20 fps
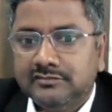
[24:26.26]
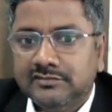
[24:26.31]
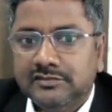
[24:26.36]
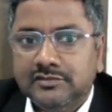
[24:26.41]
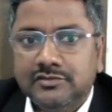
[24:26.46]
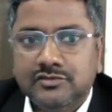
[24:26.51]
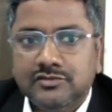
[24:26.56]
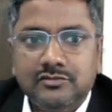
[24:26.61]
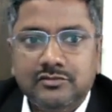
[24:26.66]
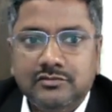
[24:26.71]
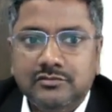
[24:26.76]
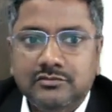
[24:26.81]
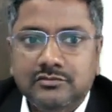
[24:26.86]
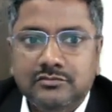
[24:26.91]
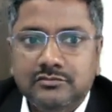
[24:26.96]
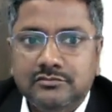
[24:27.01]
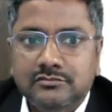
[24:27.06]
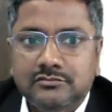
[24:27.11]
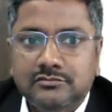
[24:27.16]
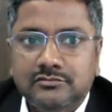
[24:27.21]
So
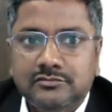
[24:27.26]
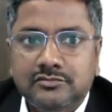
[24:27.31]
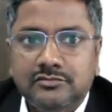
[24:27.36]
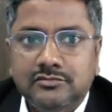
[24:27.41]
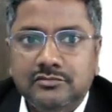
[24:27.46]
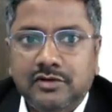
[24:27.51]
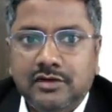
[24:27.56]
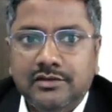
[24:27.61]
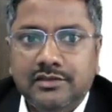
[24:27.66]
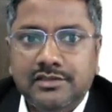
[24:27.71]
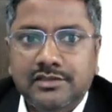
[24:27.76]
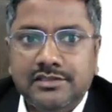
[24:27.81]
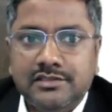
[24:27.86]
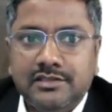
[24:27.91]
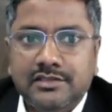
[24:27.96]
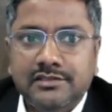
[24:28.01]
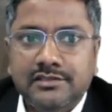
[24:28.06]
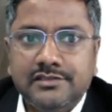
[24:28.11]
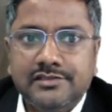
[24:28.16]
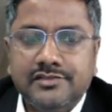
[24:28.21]
do all these
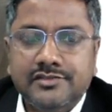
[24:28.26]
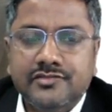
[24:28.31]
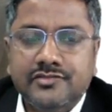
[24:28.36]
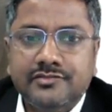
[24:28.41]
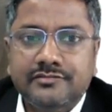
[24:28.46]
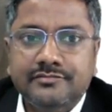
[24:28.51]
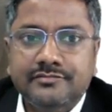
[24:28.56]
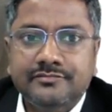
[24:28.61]
things.